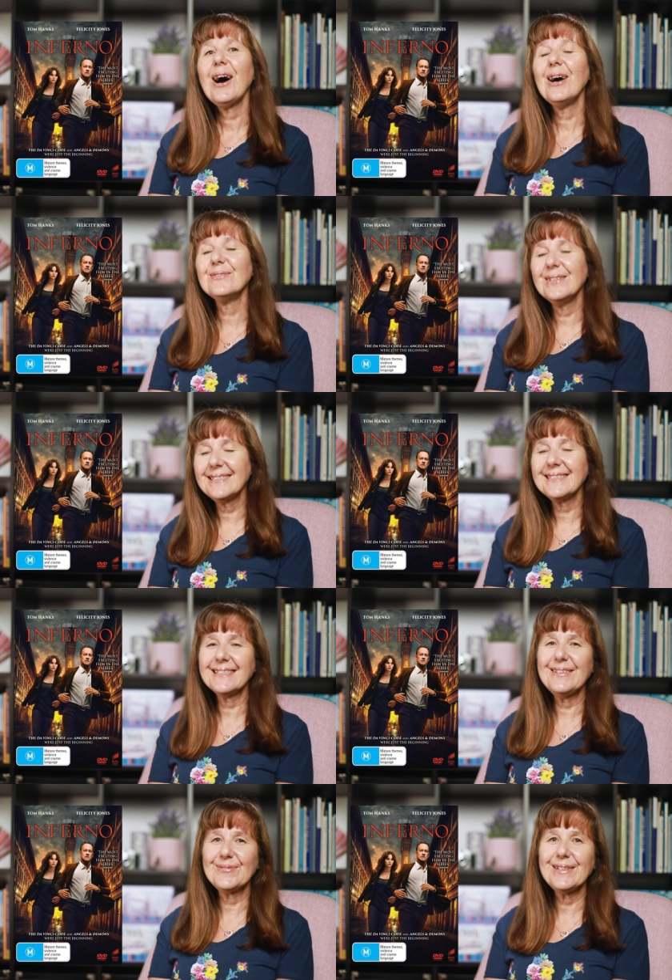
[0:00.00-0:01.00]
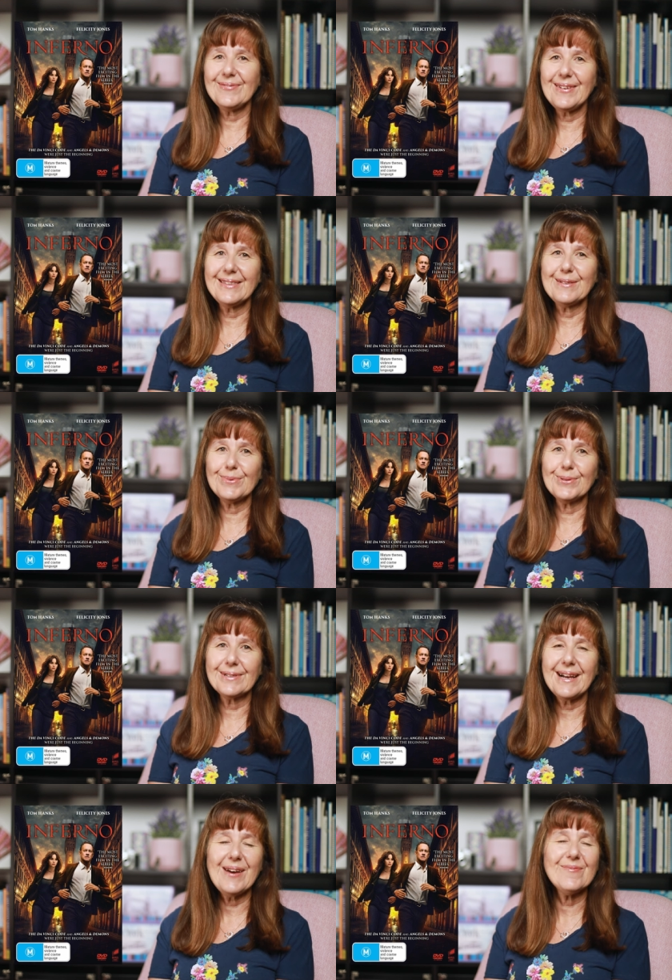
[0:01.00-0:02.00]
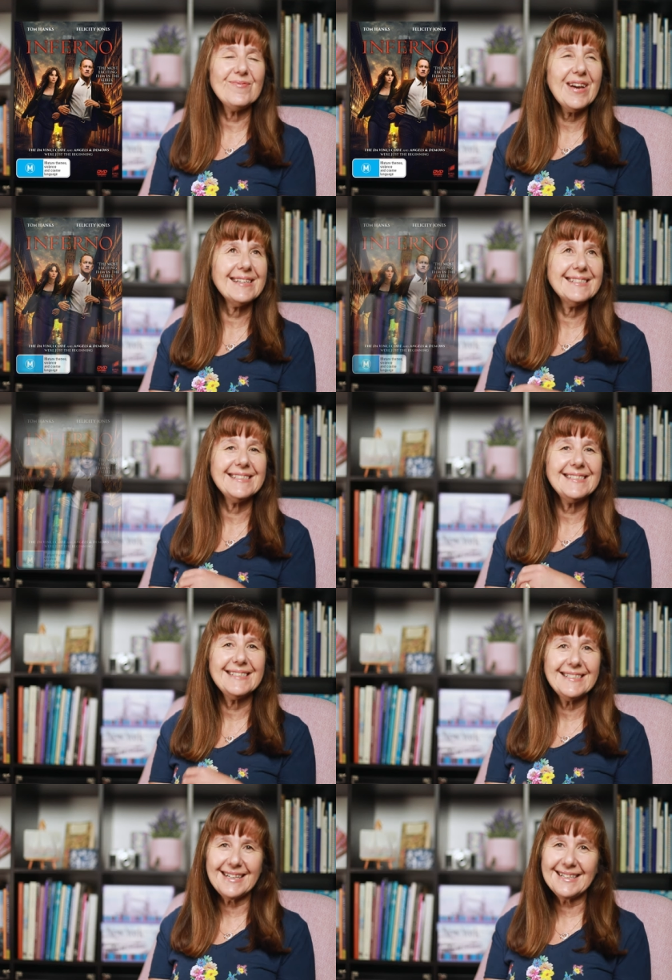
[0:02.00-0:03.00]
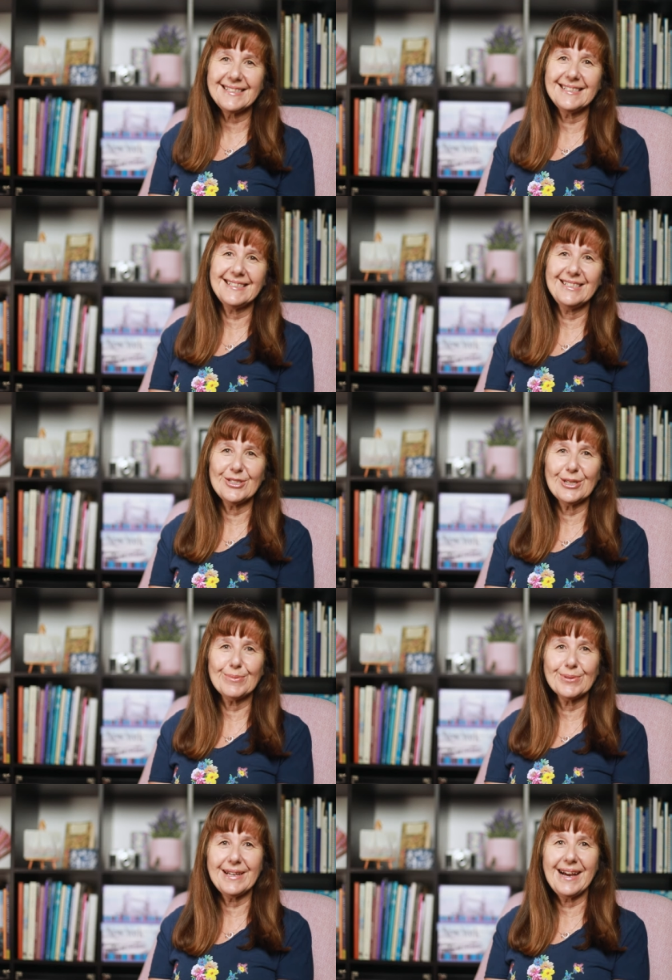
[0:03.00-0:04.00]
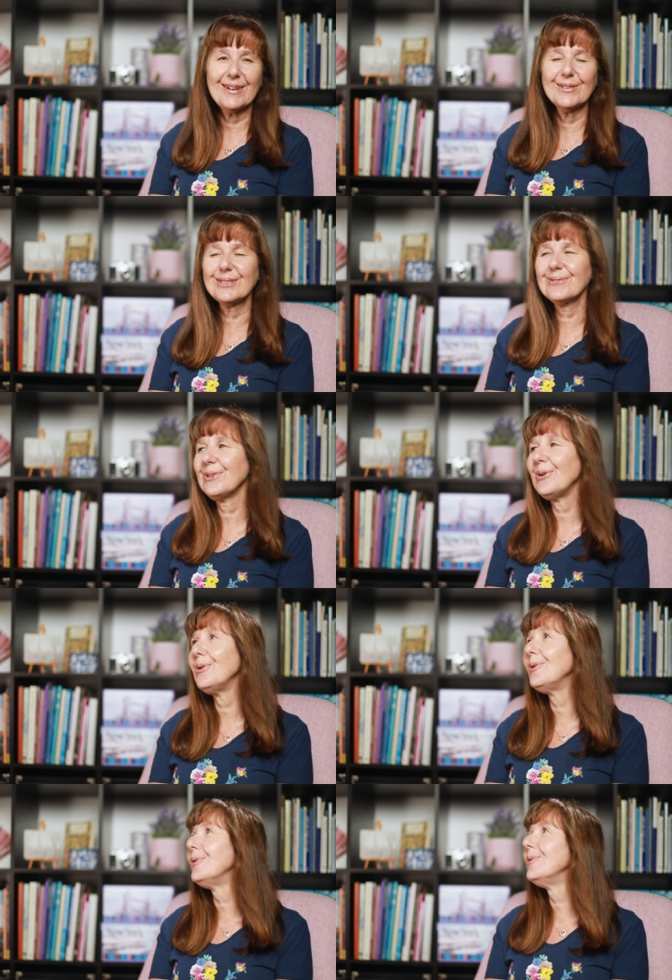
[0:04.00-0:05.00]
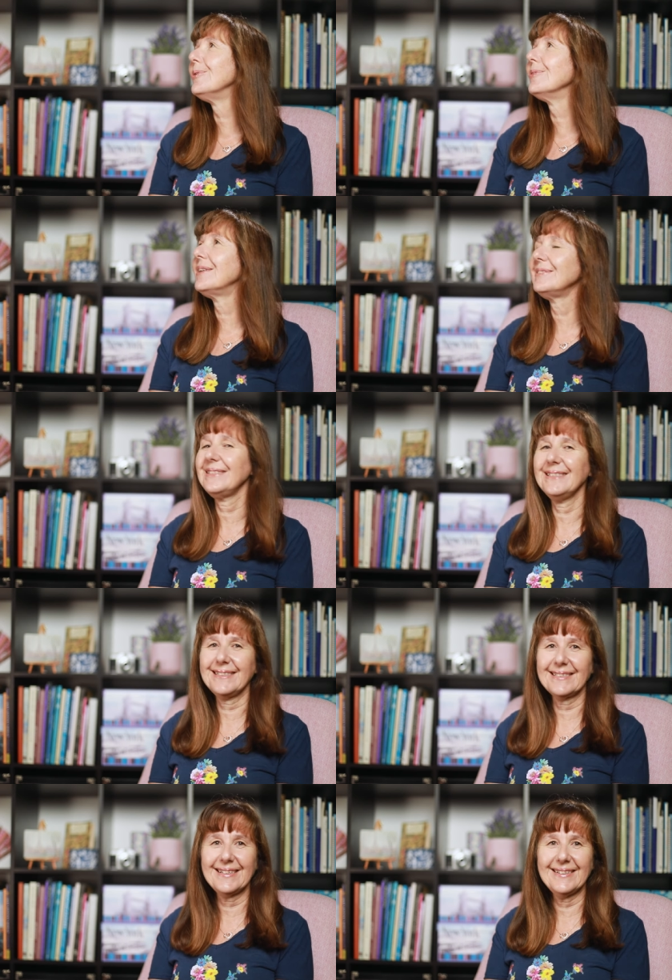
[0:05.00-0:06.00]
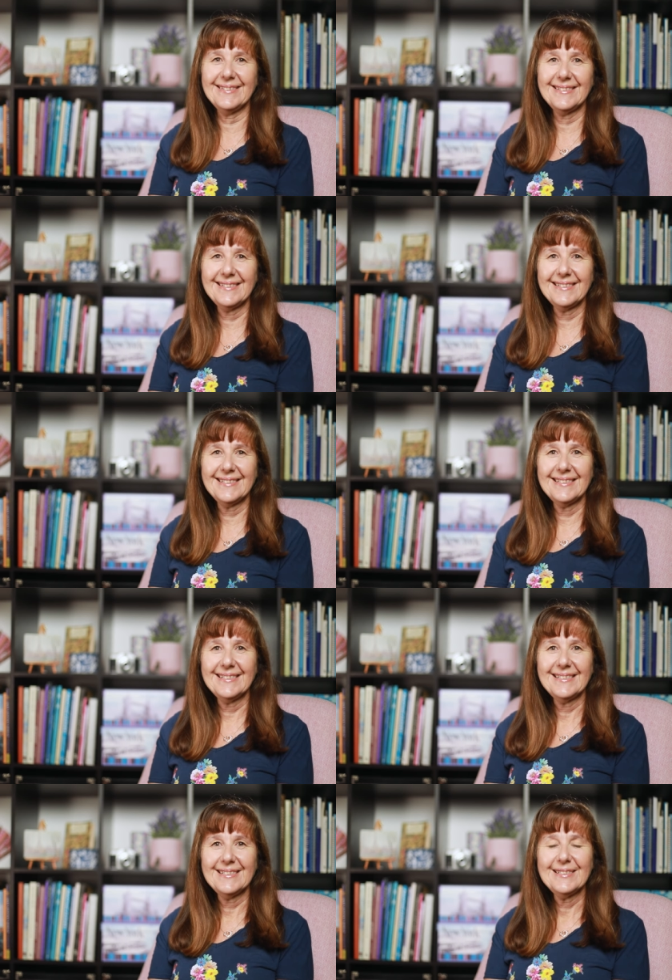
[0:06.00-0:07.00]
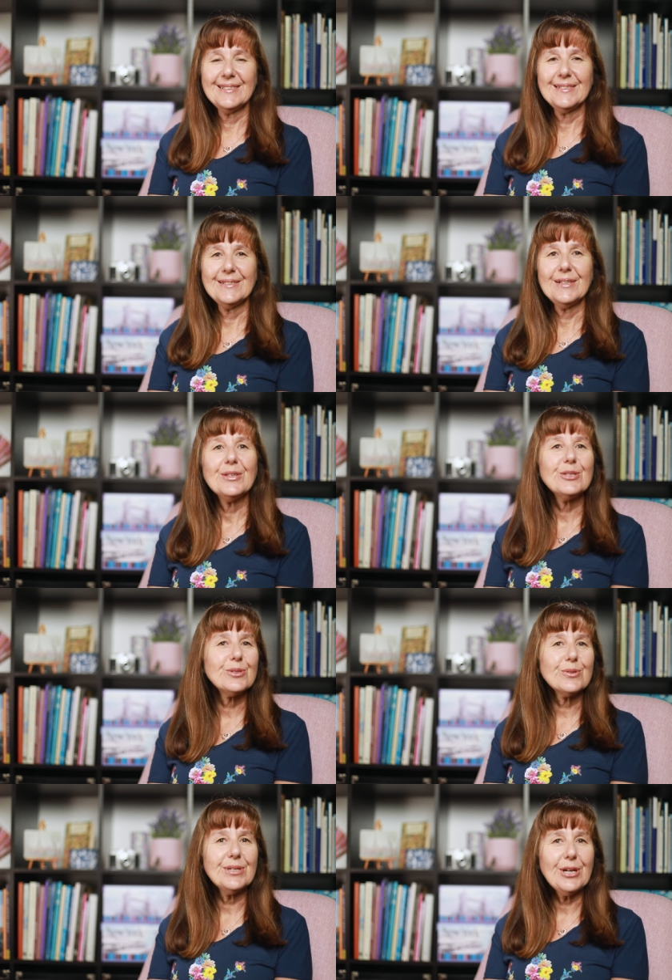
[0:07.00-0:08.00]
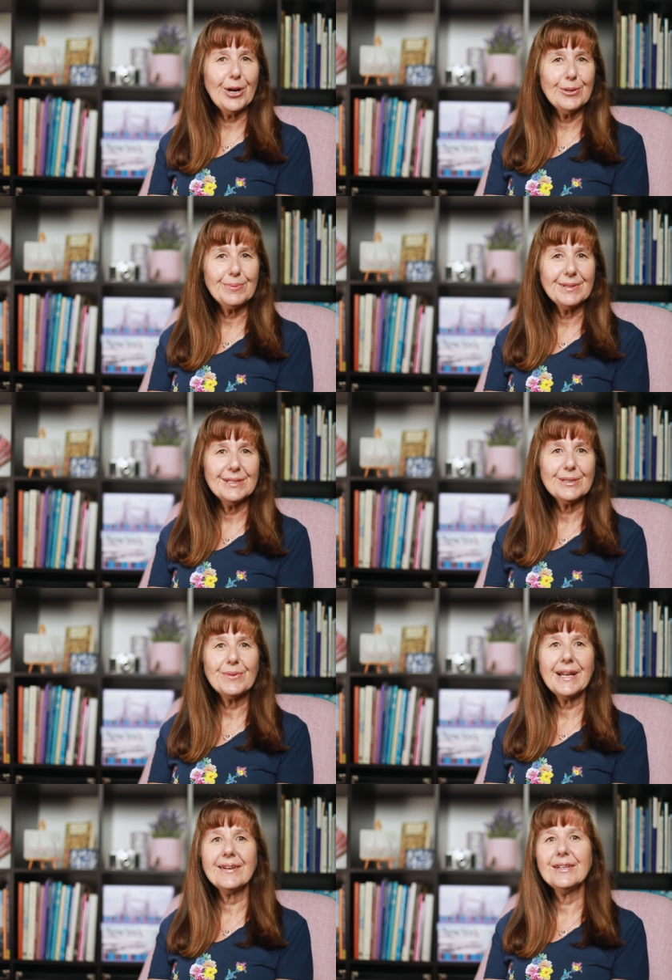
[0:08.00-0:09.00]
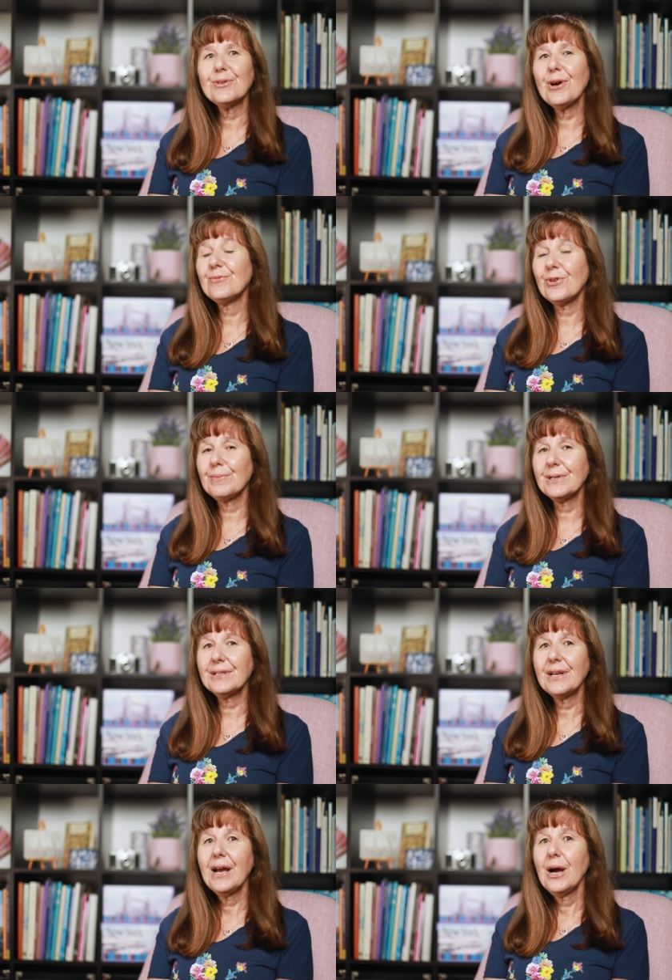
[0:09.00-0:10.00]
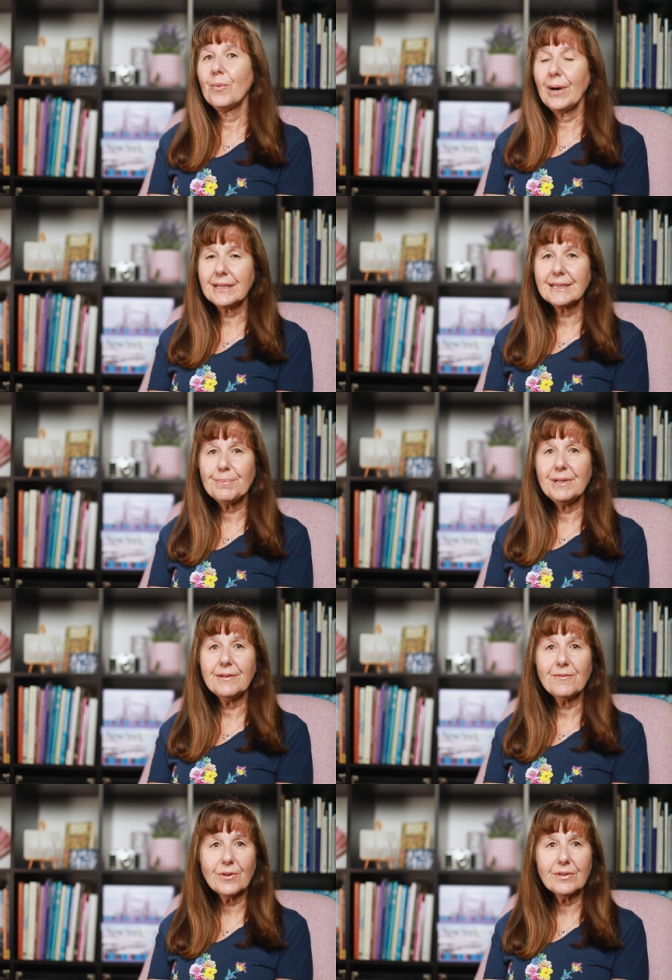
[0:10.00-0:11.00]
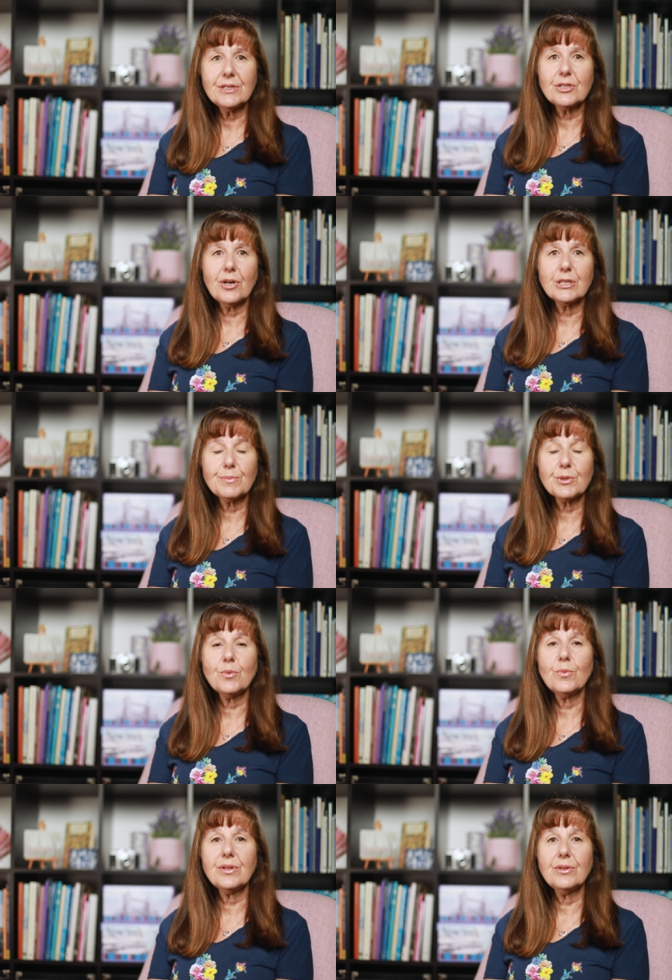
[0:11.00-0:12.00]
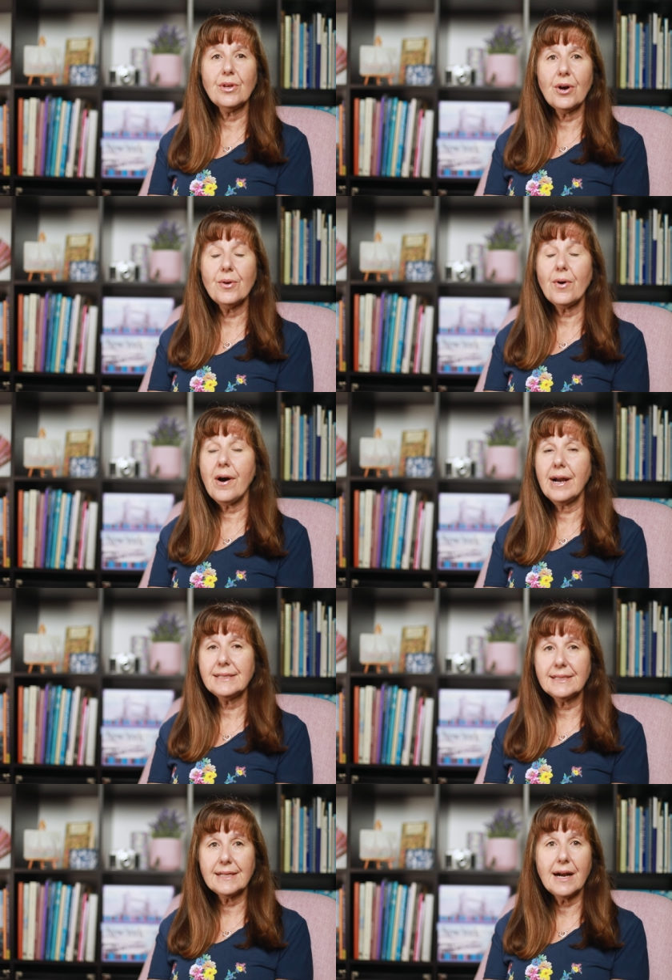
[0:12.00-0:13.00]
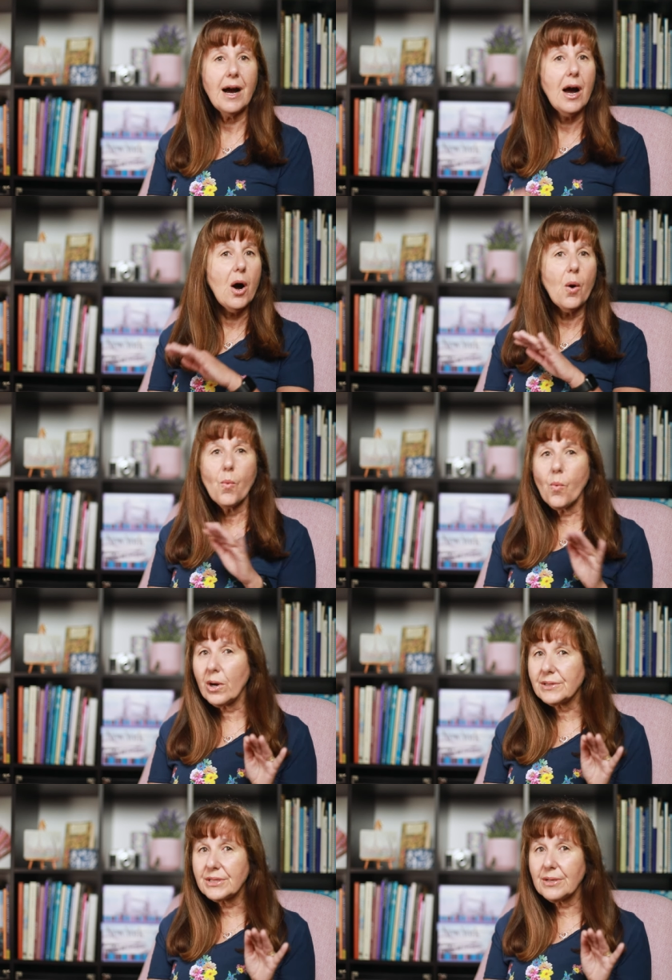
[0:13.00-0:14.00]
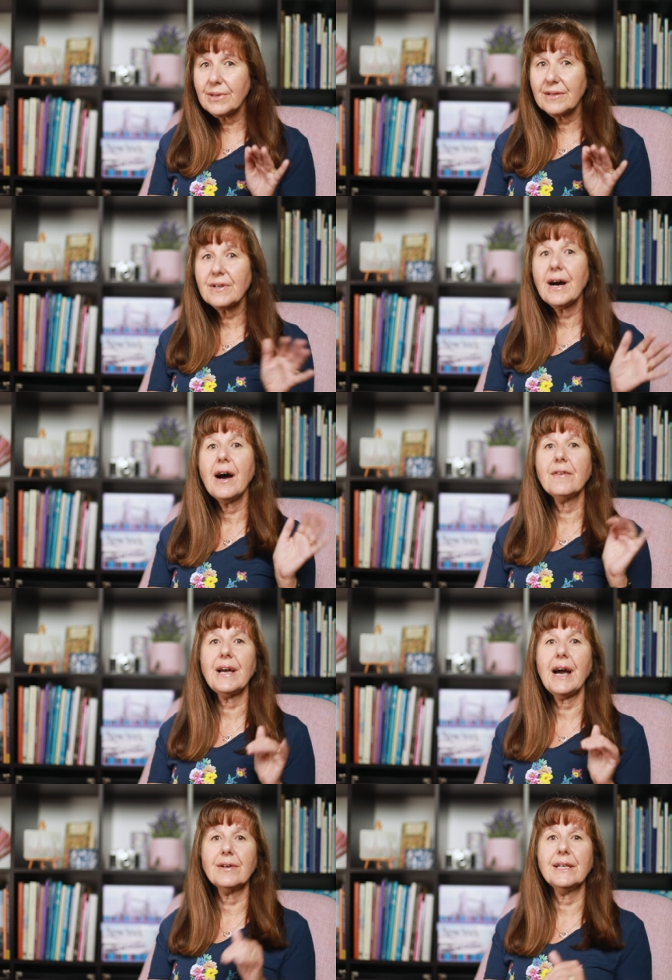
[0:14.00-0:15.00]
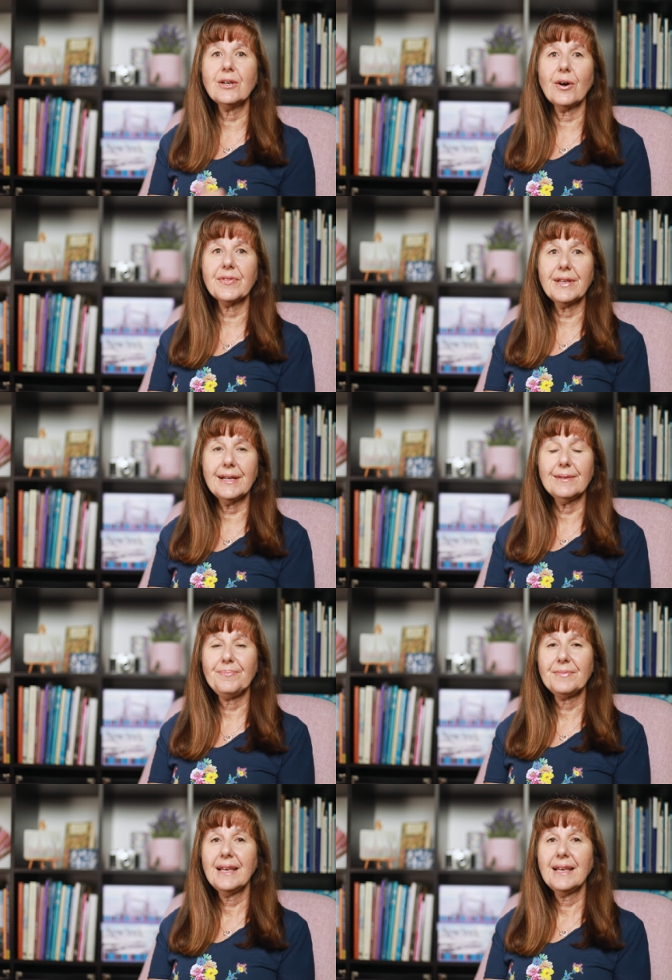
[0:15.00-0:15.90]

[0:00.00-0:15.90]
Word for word: I recently reread the book and found it just as enjoyable now as all those years ago. The story opens when our hero Robert wakes up in a Florence hospital with no idea whatsoever of how he got there.